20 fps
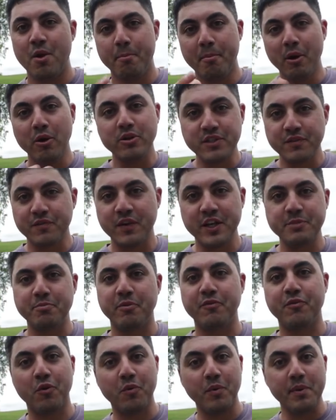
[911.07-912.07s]
Most of us,
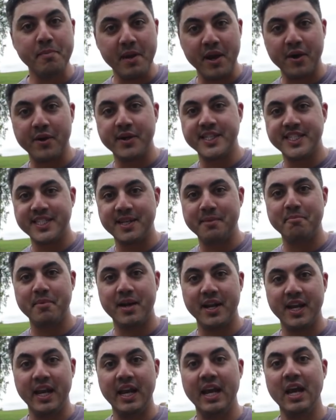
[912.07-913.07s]
before we married
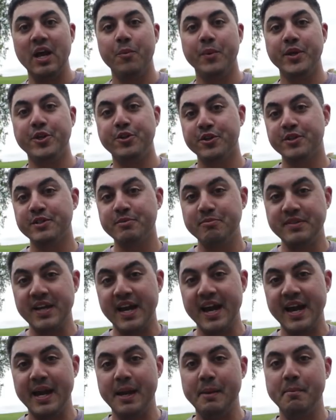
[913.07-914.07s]
somebody, we took some
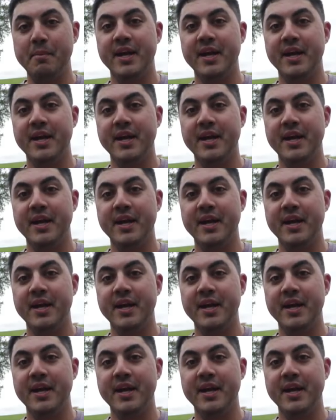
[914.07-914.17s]
time